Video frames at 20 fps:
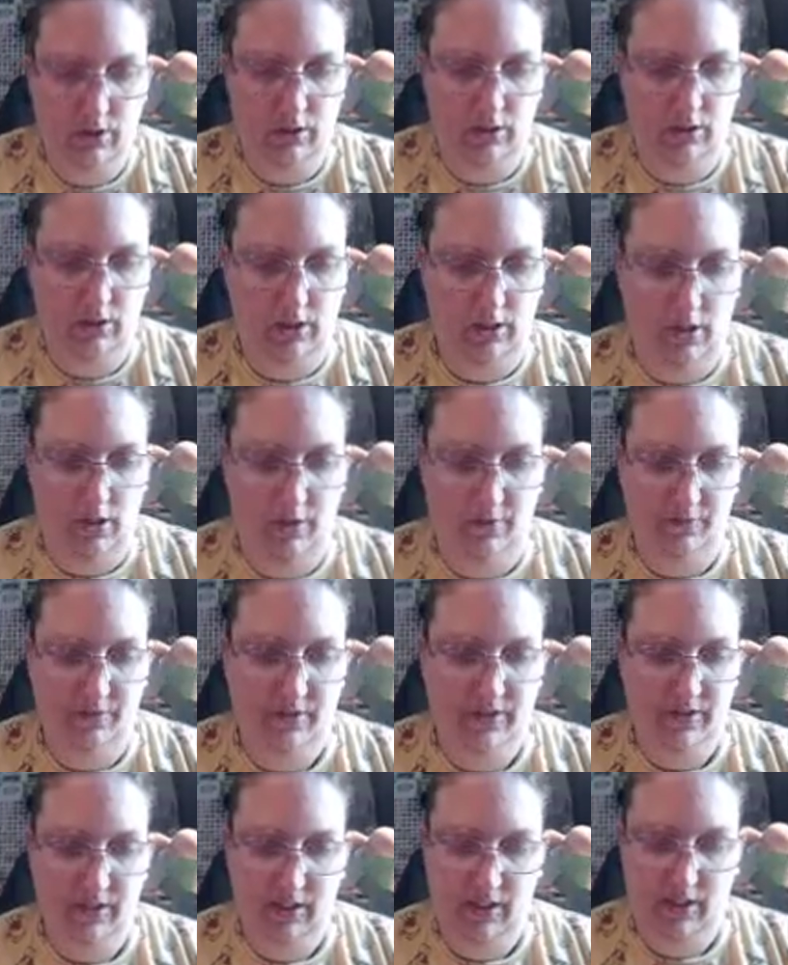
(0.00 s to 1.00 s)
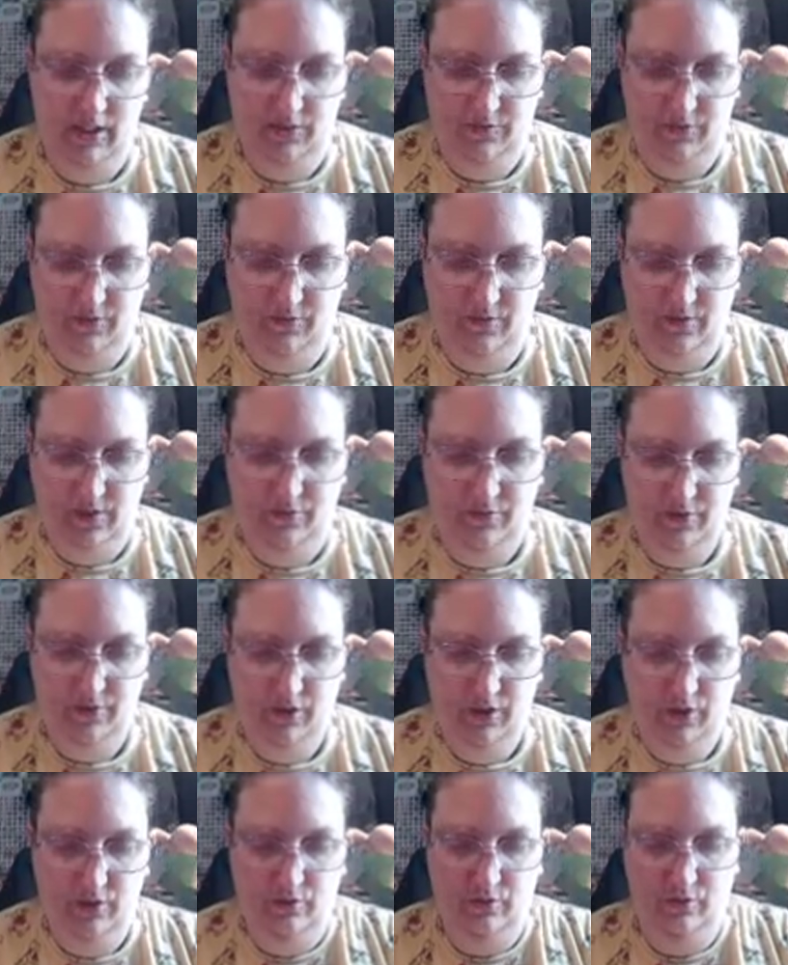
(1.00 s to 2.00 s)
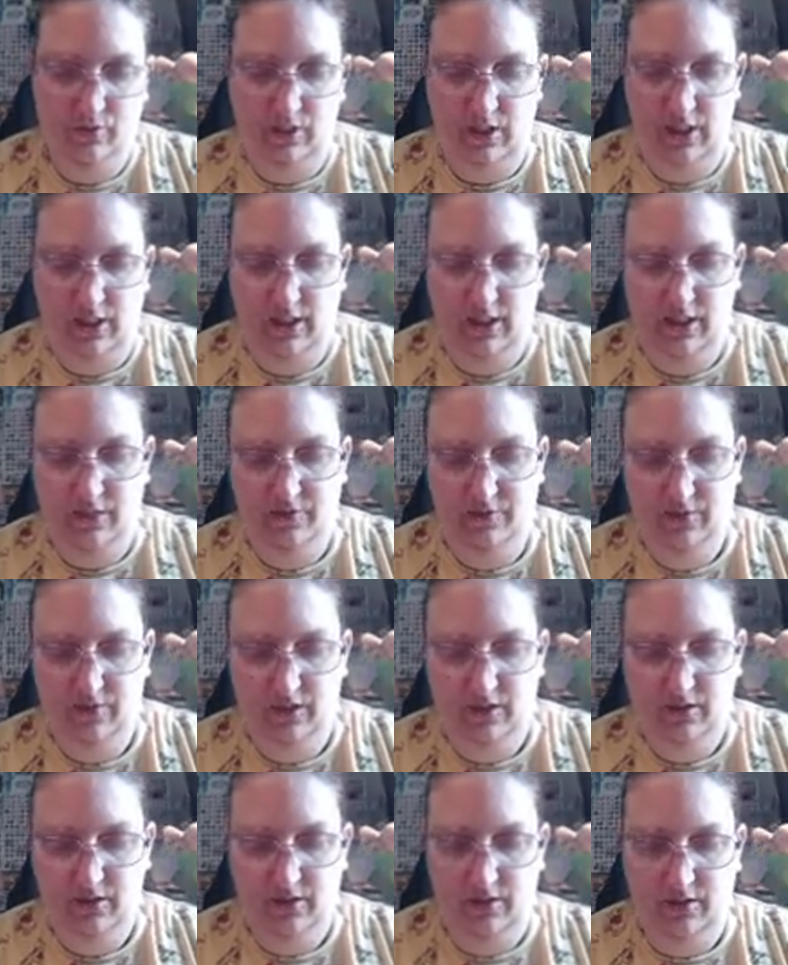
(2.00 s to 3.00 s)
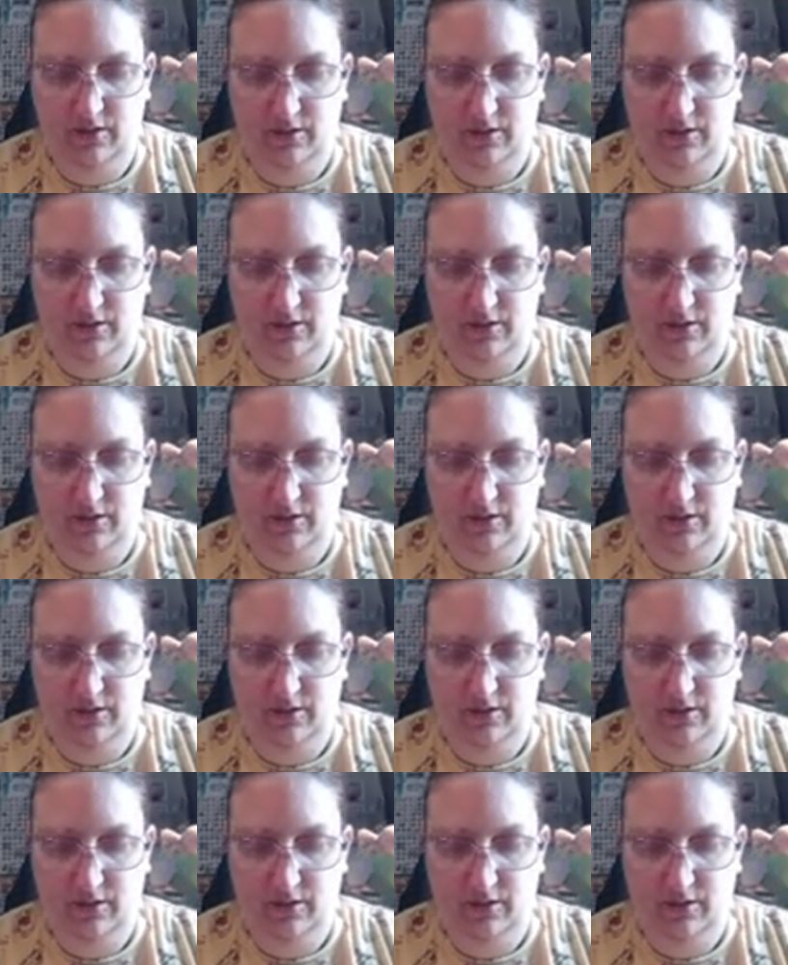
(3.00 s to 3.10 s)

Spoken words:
And obviously, if you've ever used any of these